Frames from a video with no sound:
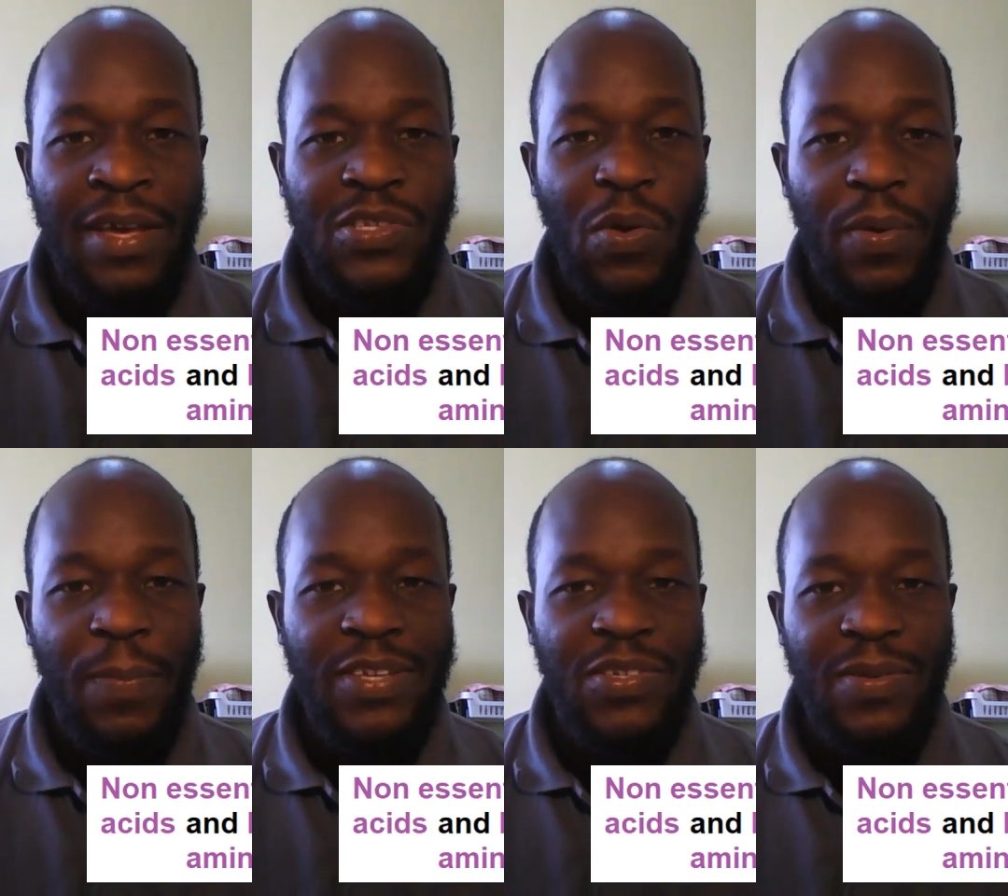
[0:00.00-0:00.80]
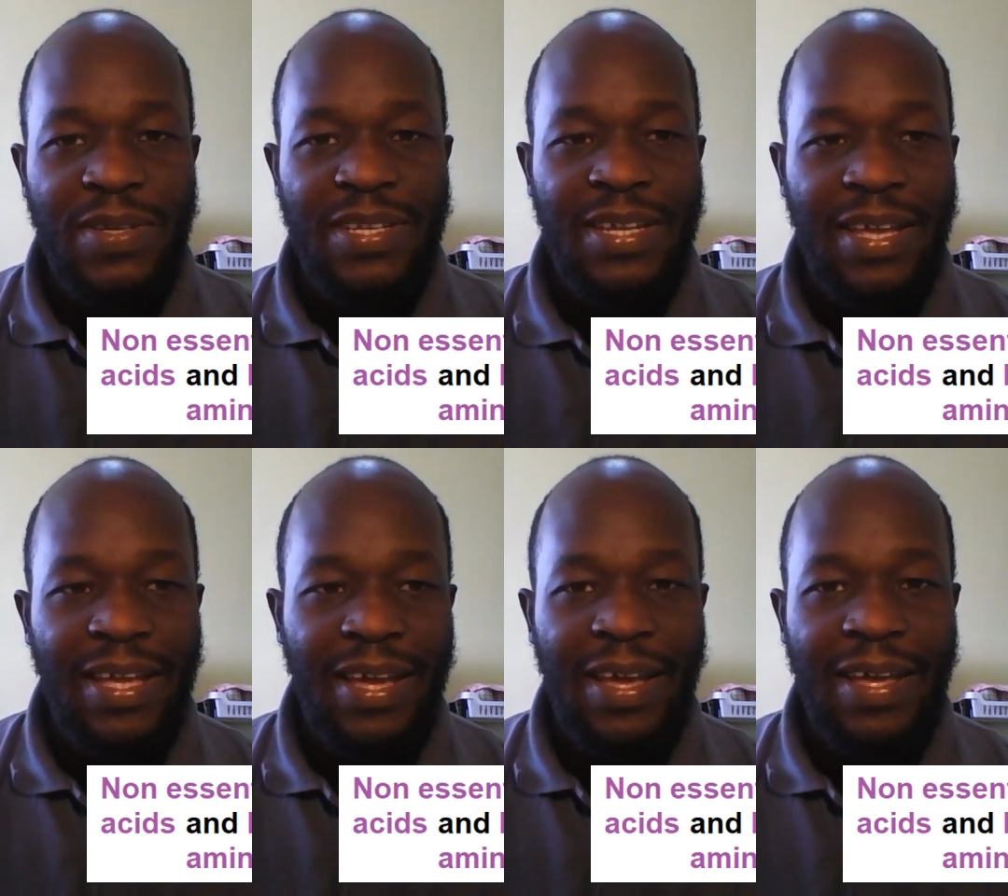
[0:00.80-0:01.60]
So we mentioned
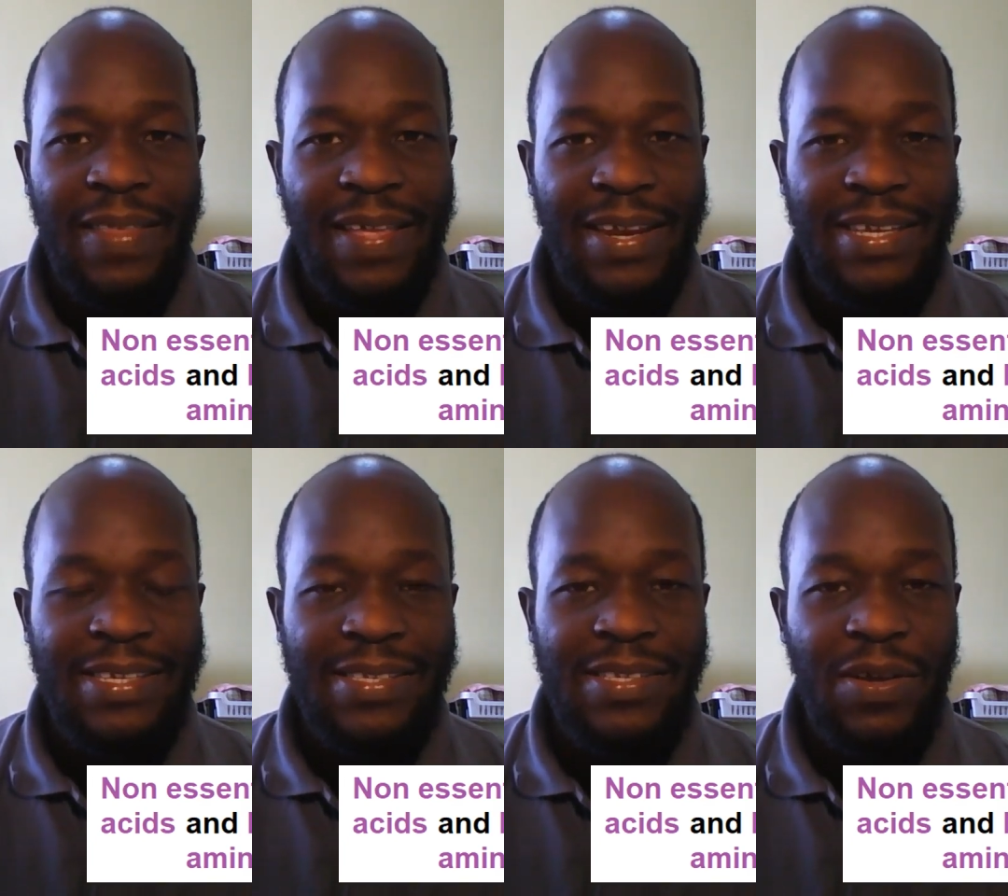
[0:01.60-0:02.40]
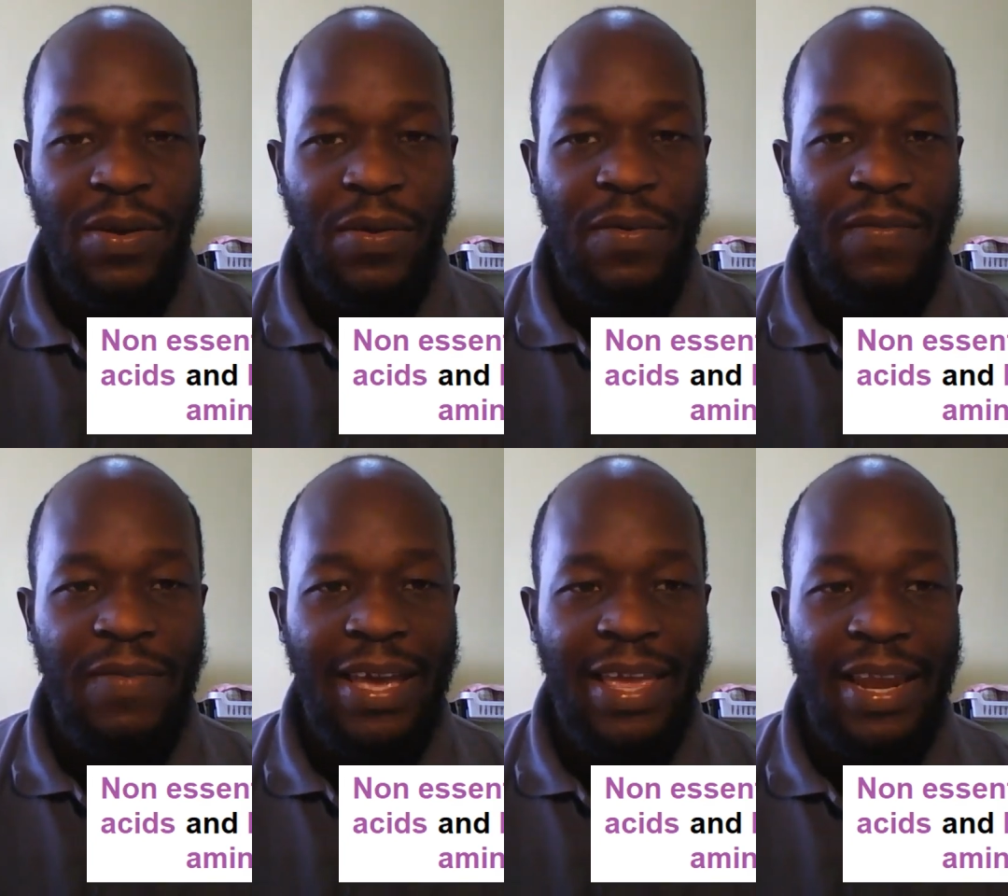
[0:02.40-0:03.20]
the list of
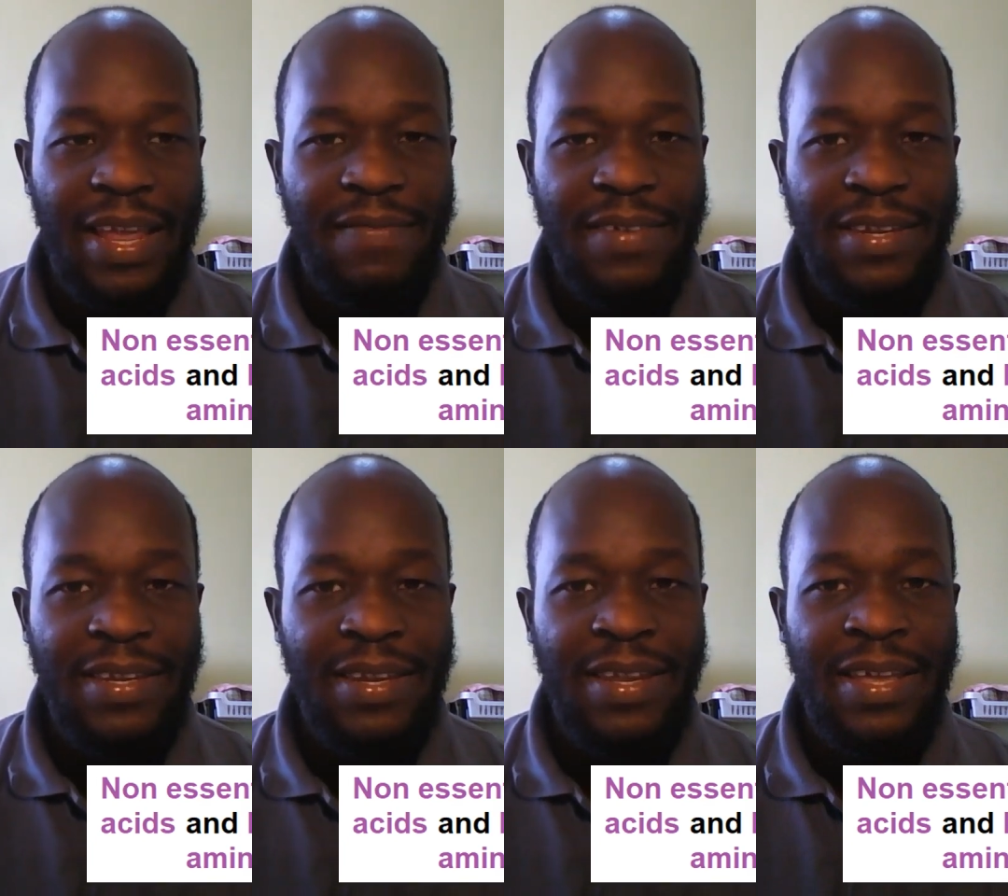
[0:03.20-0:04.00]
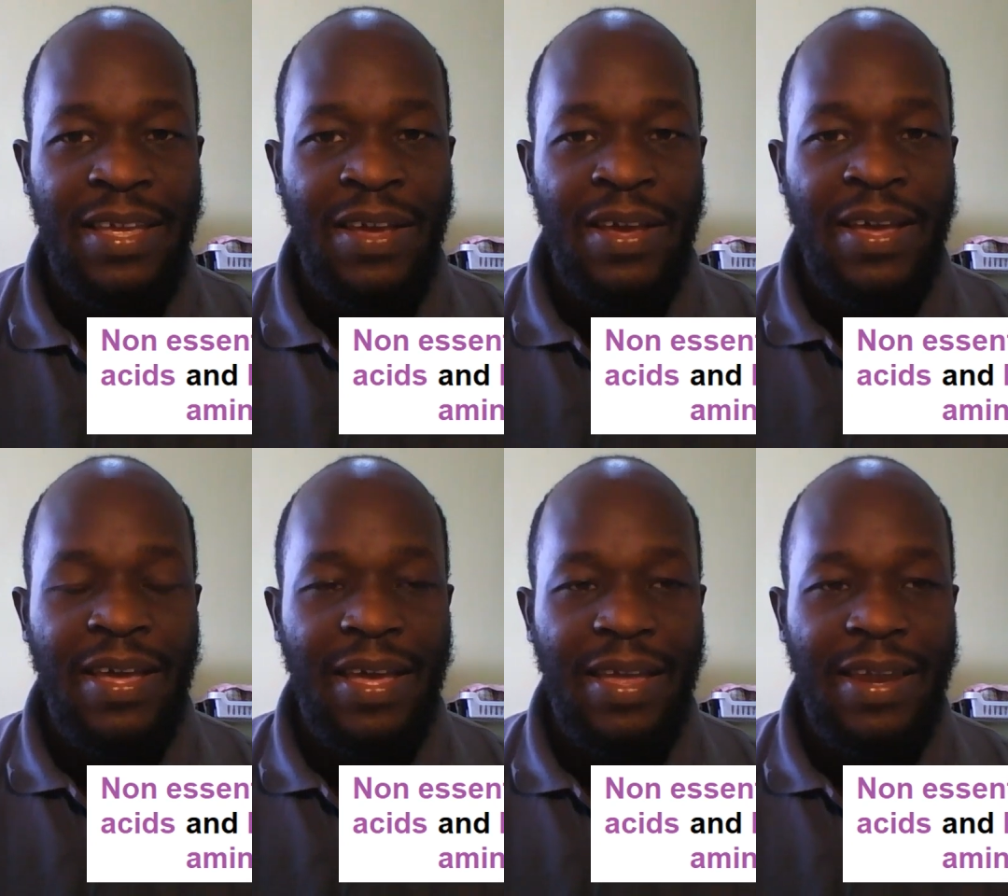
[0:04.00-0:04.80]
11
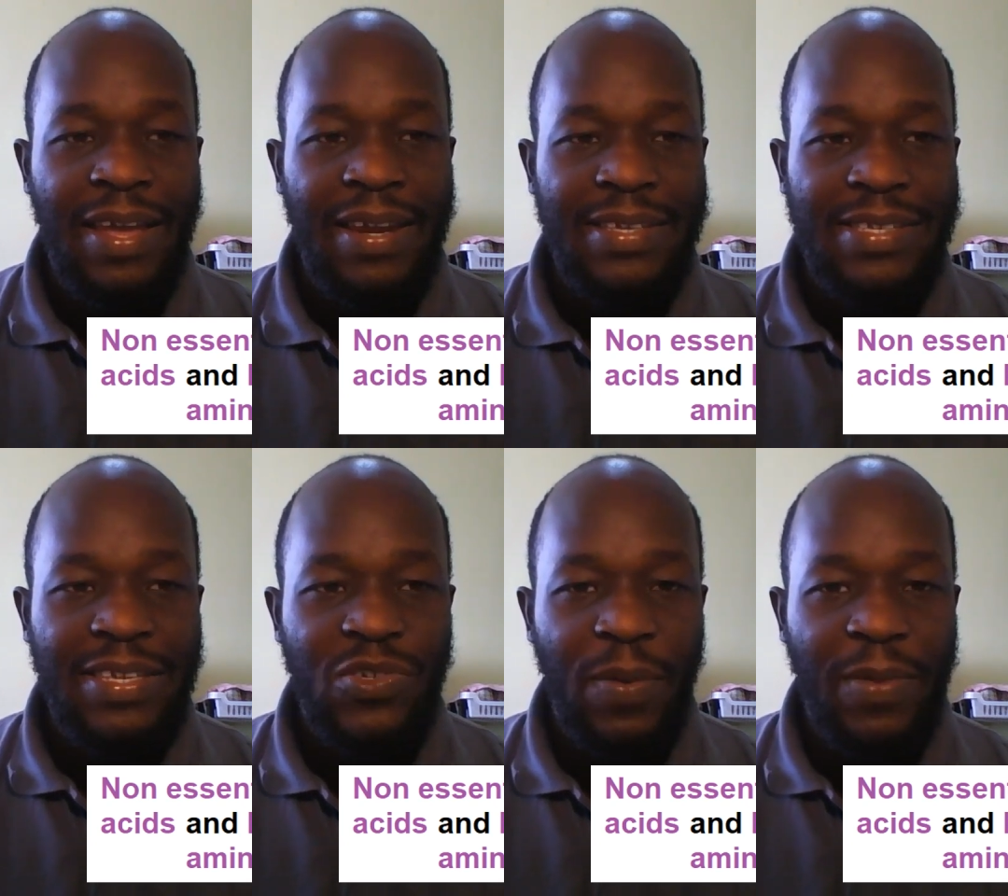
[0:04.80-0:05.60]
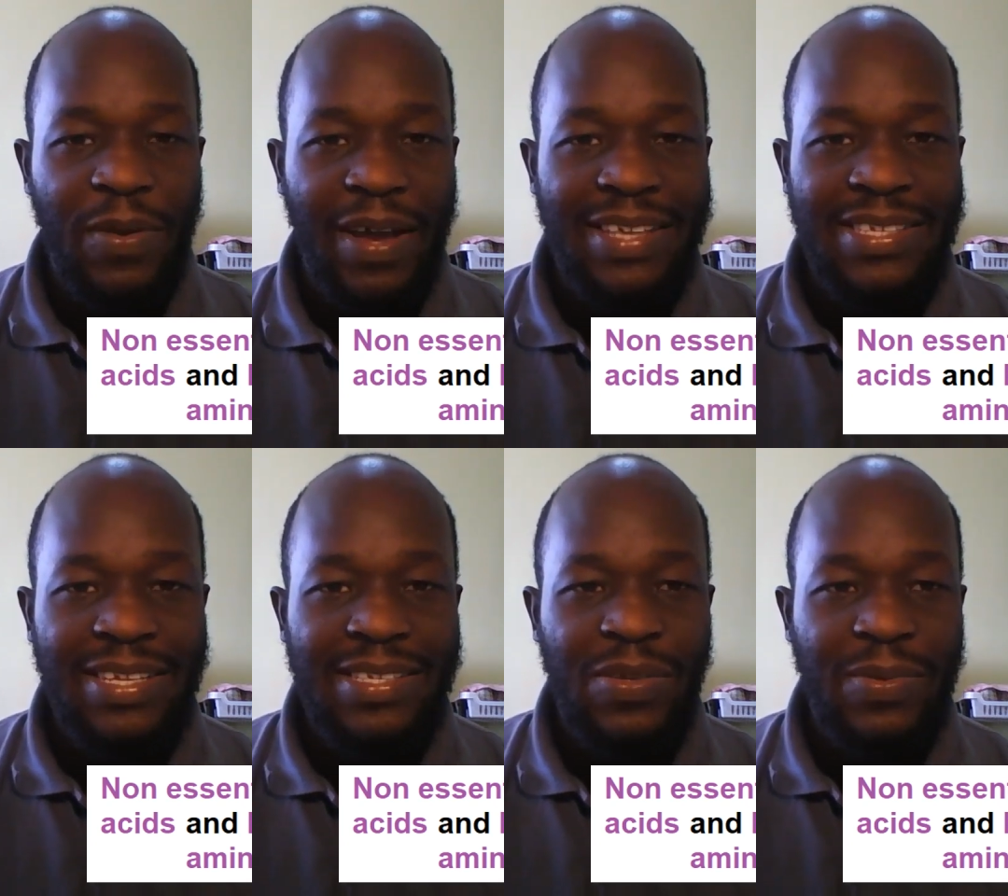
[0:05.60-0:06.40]
non-essential amino
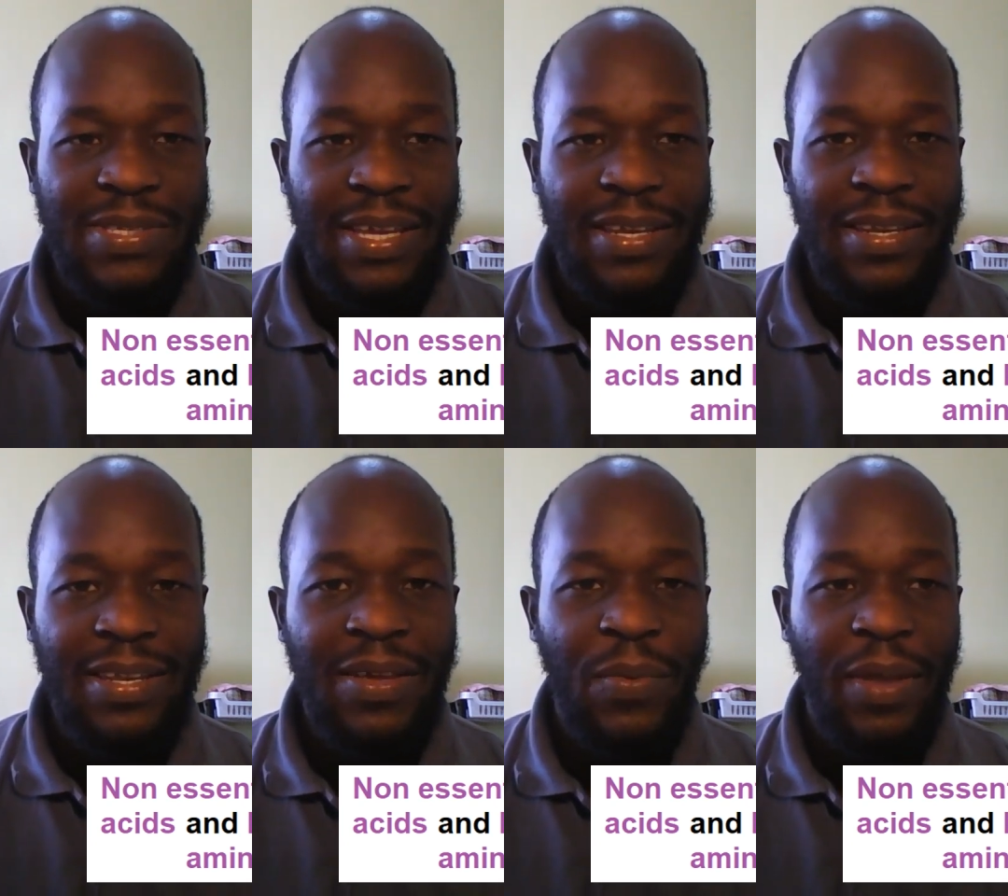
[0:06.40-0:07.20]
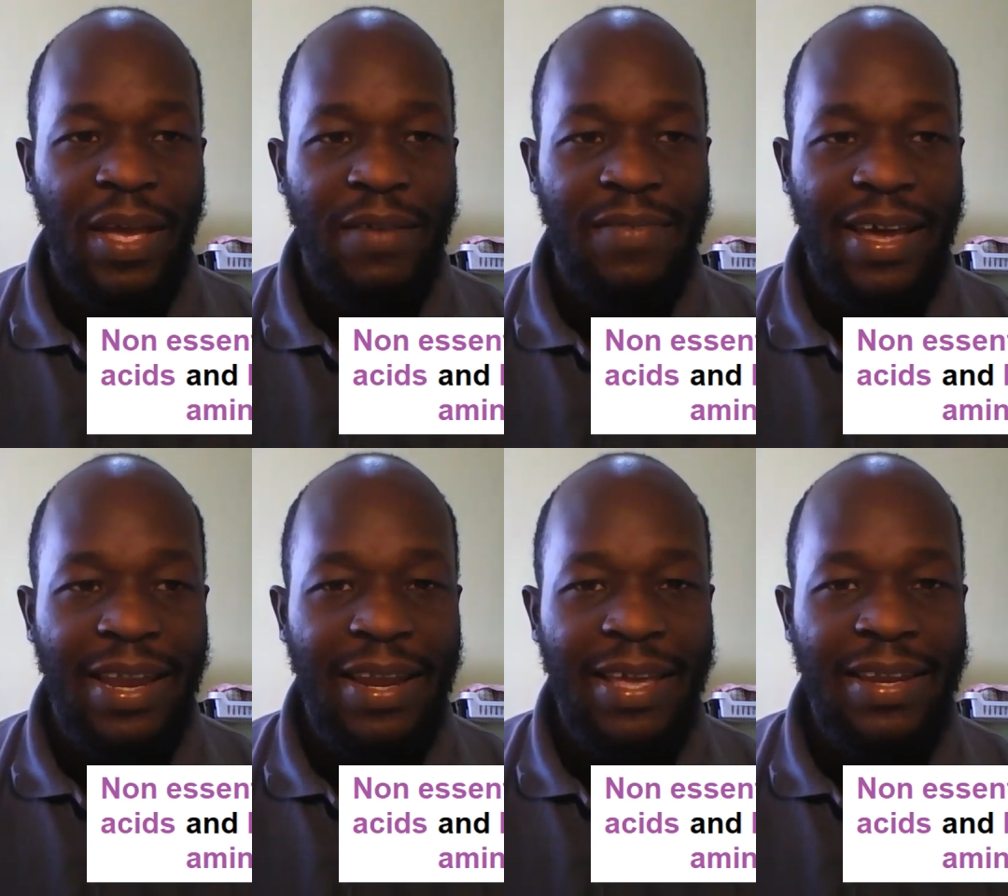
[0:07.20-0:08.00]
acids. We said we have
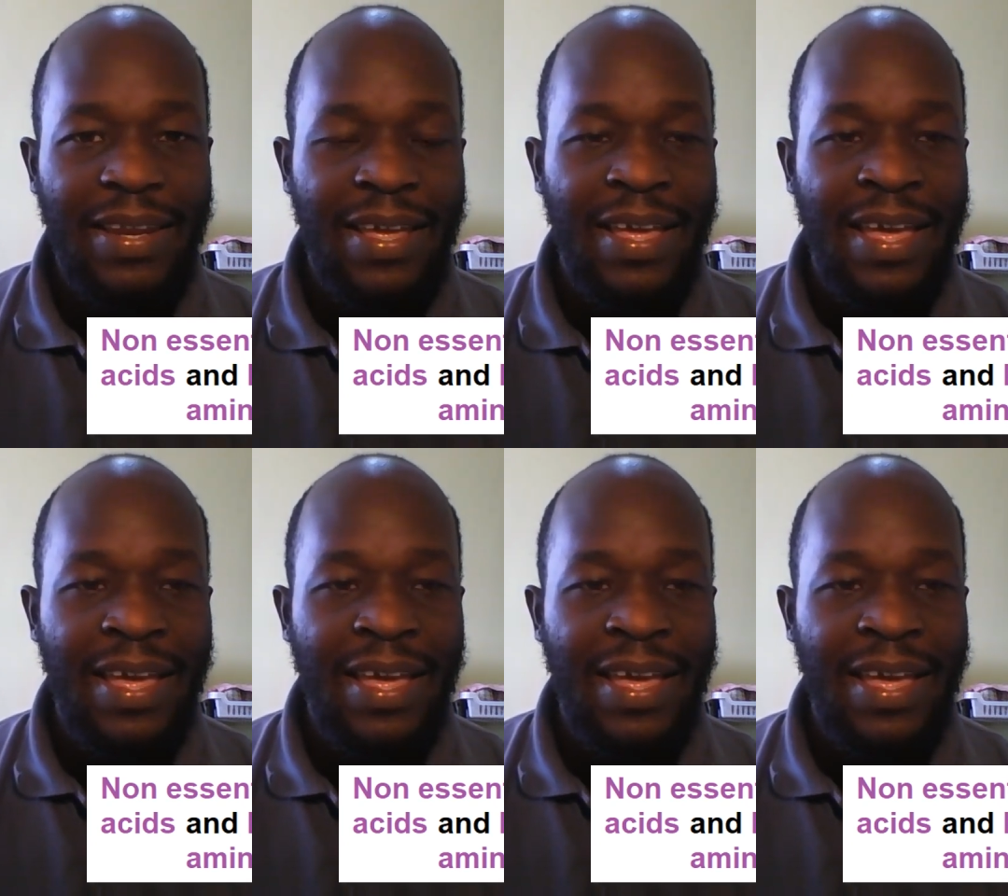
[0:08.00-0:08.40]
alanine,